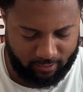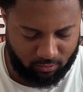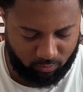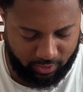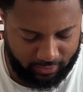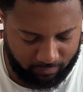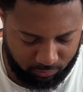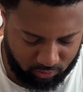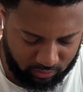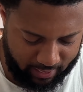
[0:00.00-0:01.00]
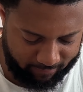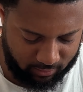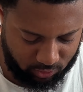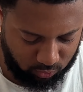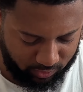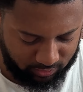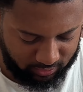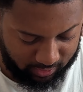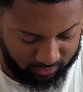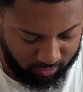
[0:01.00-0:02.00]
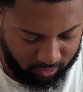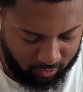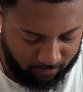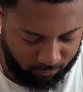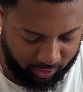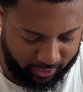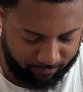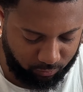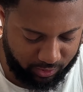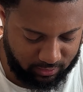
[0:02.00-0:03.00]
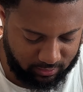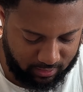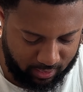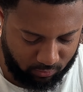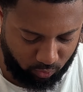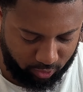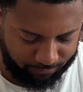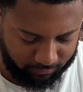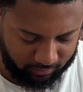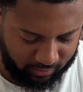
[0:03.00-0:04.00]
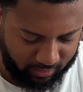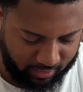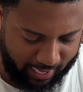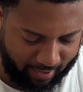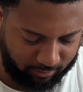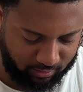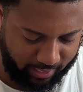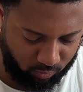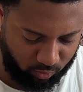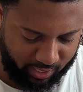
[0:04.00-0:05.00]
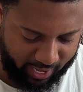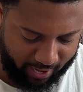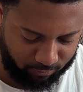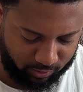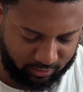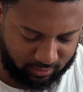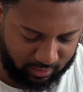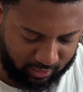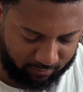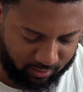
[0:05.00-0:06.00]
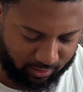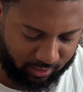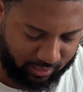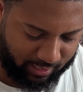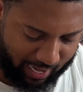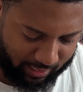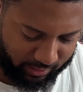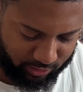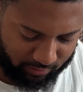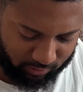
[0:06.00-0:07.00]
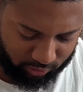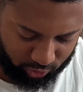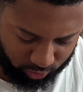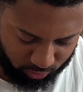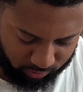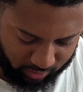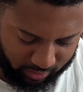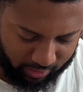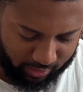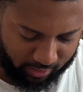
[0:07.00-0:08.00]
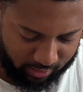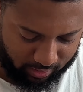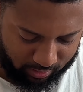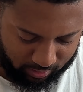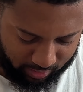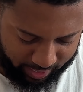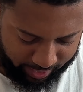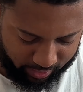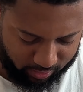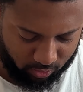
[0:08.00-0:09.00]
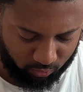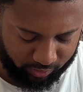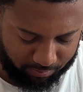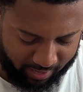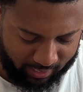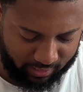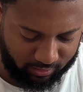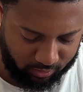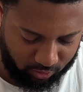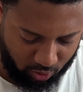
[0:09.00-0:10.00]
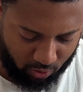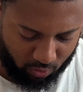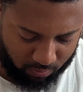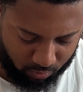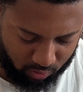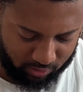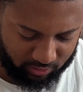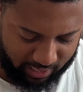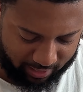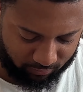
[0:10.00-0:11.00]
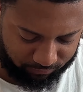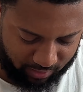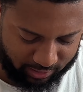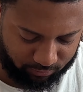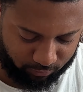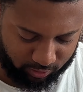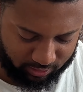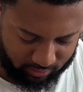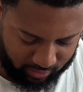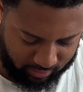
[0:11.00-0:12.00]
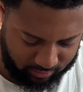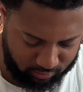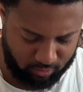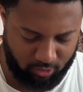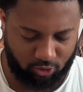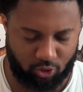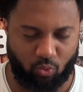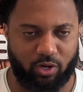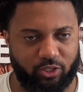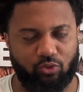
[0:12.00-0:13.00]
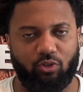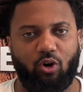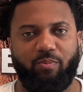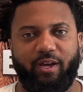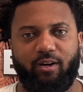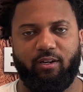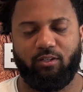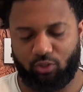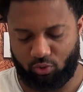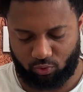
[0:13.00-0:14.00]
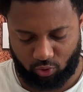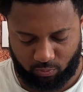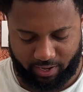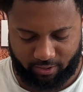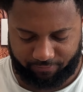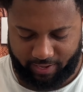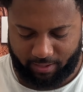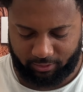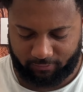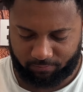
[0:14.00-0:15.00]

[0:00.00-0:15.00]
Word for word: When Hebrews 11 and 26, for if we sin willfully after that we have received the knowledge of the truth, there remaineth no more sacrifice for sins. So once you know better, you do better, family.